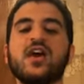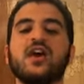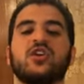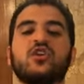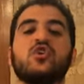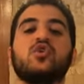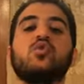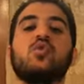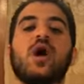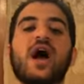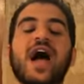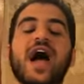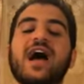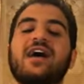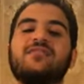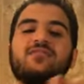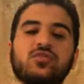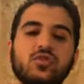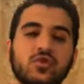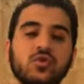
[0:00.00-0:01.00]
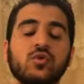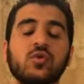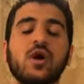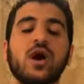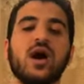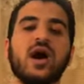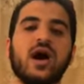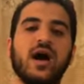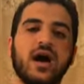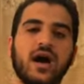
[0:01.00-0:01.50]
you have to
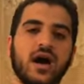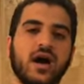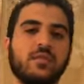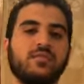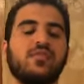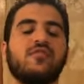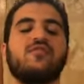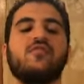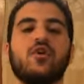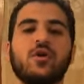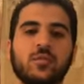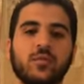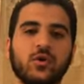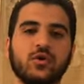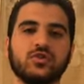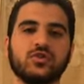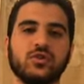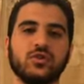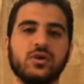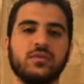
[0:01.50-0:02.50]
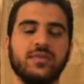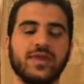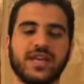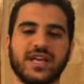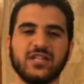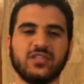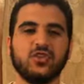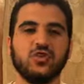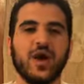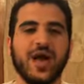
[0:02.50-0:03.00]
perform ghusl
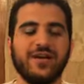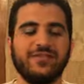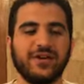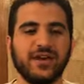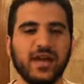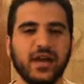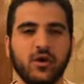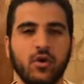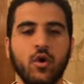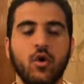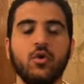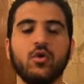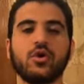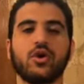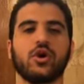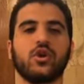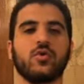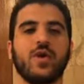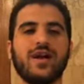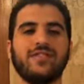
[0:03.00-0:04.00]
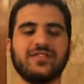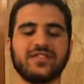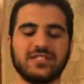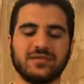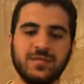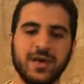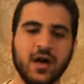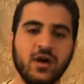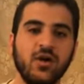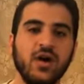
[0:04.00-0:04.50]
because you have an odor, you have a
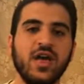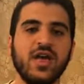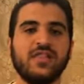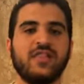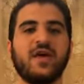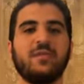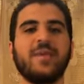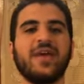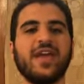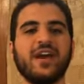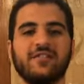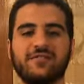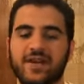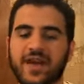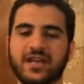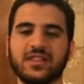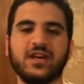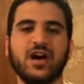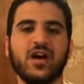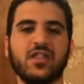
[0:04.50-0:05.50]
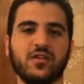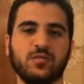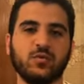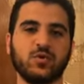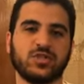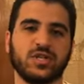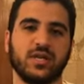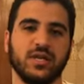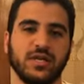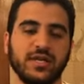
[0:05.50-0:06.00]
smell that may affect the other
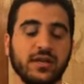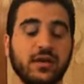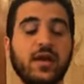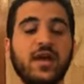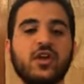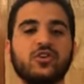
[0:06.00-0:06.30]
musallin.